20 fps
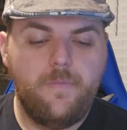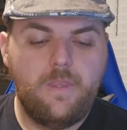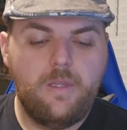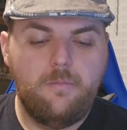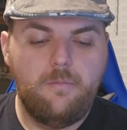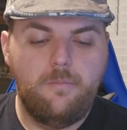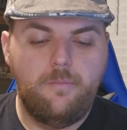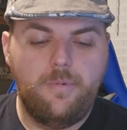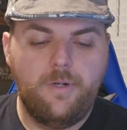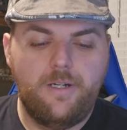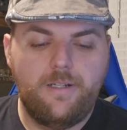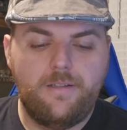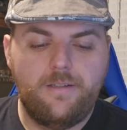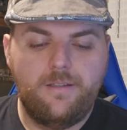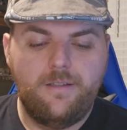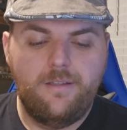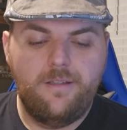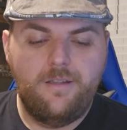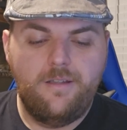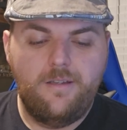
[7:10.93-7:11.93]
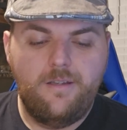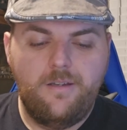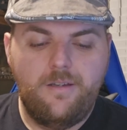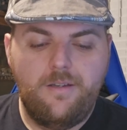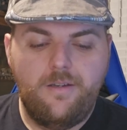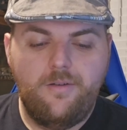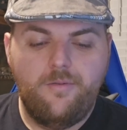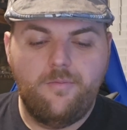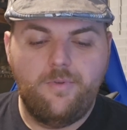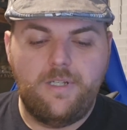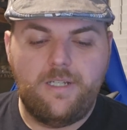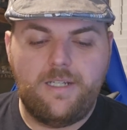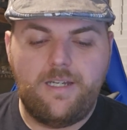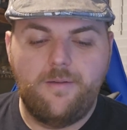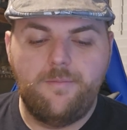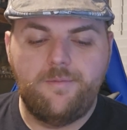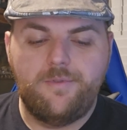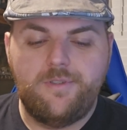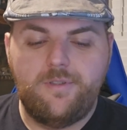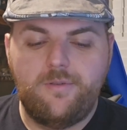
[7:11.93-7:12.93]
But when it
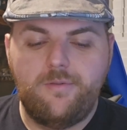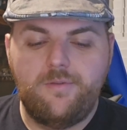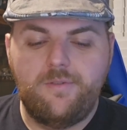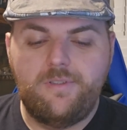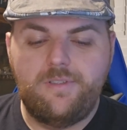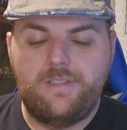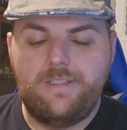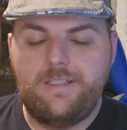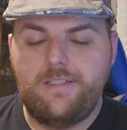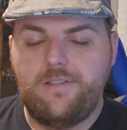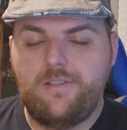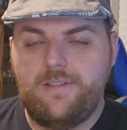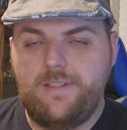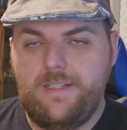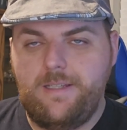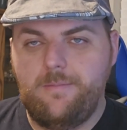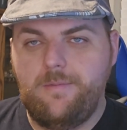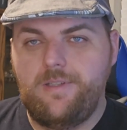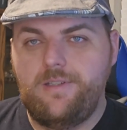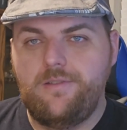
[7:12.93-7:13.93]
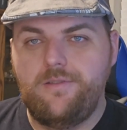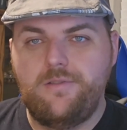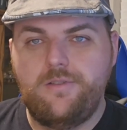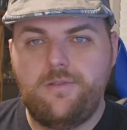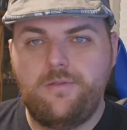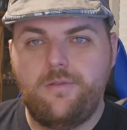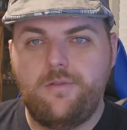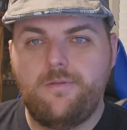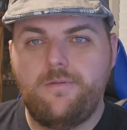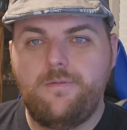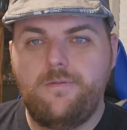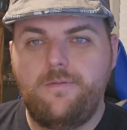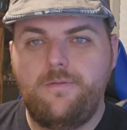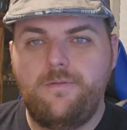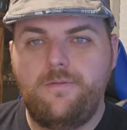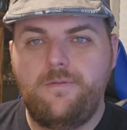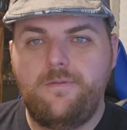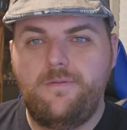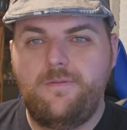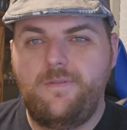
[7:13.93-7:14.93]
comes to Tzeetch demons, you're
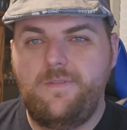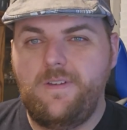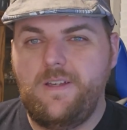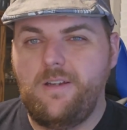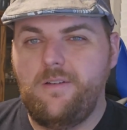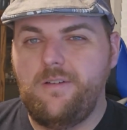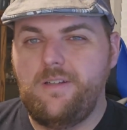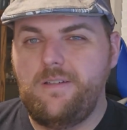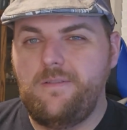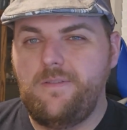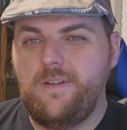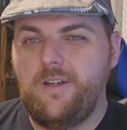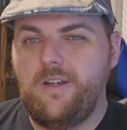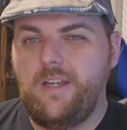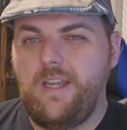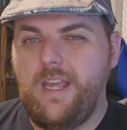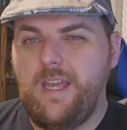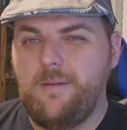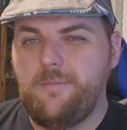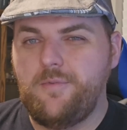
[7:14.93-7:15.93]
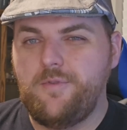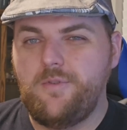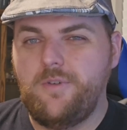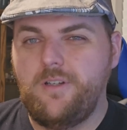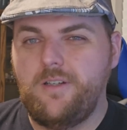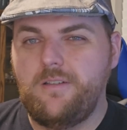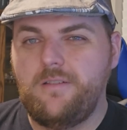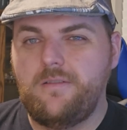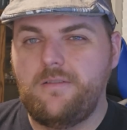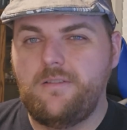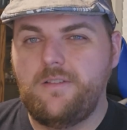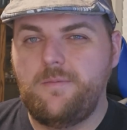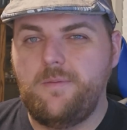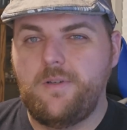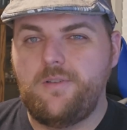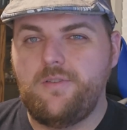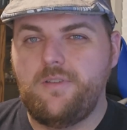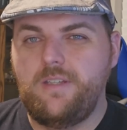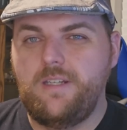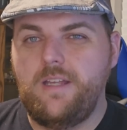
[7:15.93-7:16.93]
very, very hamstrung,
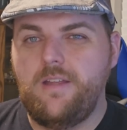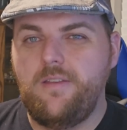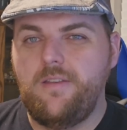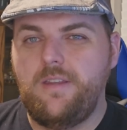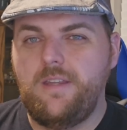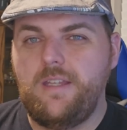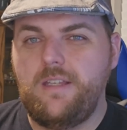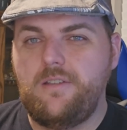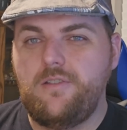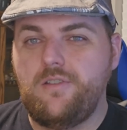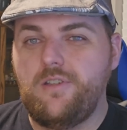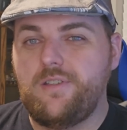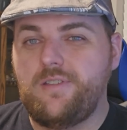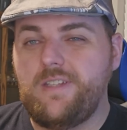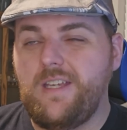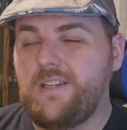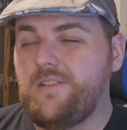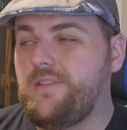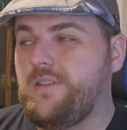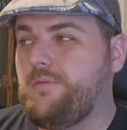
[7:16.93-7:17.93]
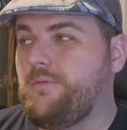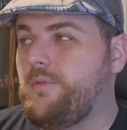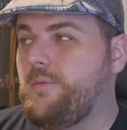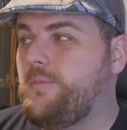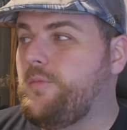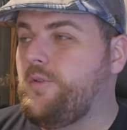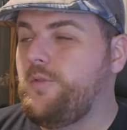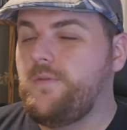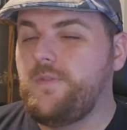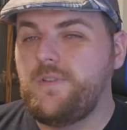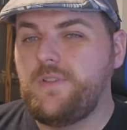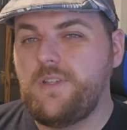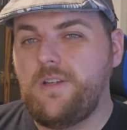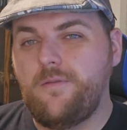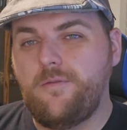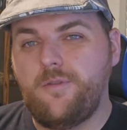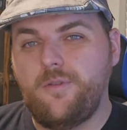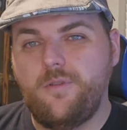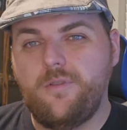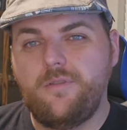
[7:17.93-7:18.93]
especially now that they just actually removed
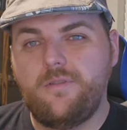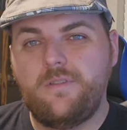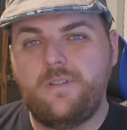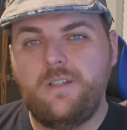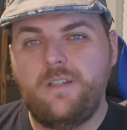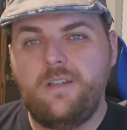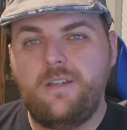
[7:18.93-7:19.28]
several